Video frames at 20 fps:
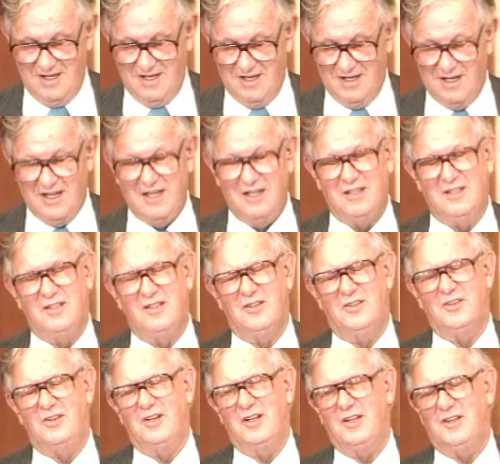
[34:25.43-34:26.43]
In
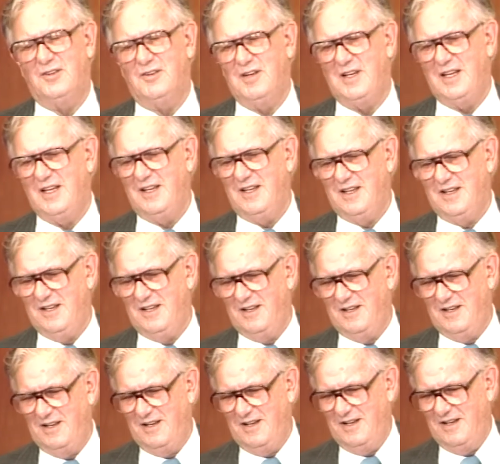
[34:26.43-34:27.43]
1933,
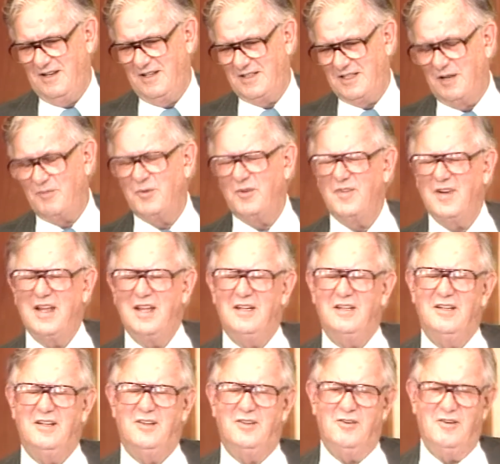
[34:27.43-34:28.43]
in the summer of
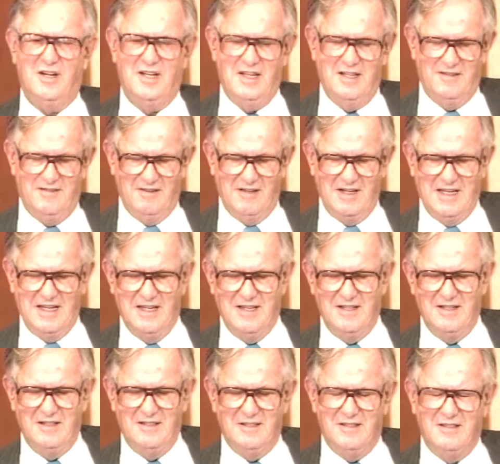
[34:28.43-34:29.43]
1933,
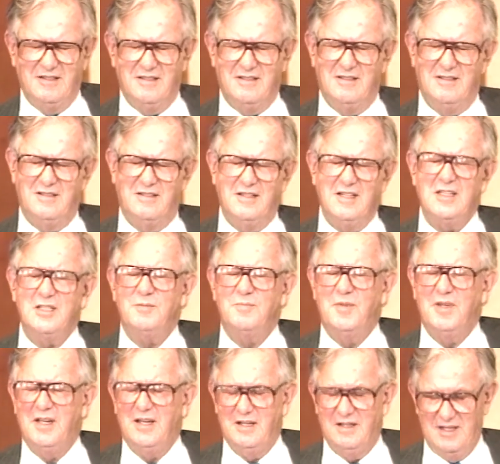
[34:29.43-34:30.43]
he ceased
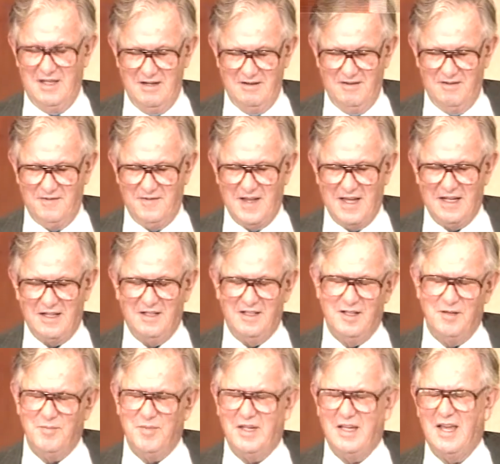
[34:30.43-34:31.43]
being dean of the
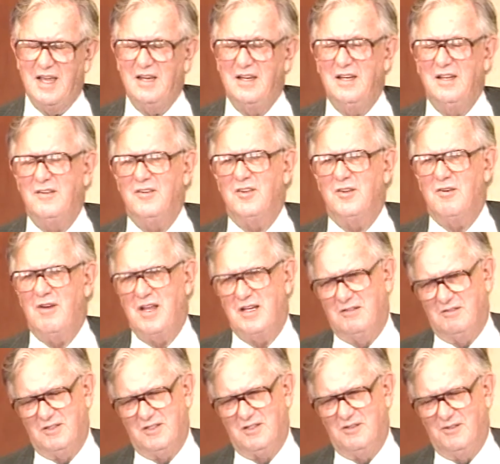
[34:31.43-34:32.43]
faculty and became dean of the
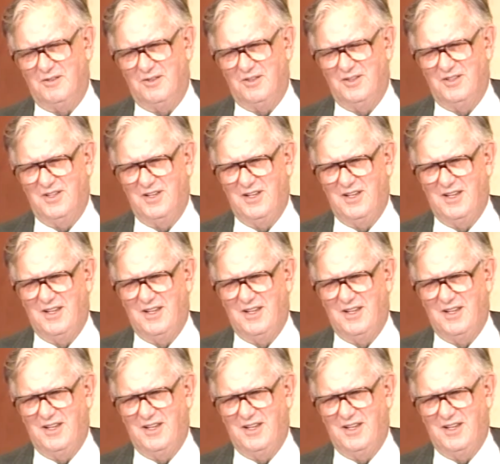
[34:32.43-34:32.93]
graduate school.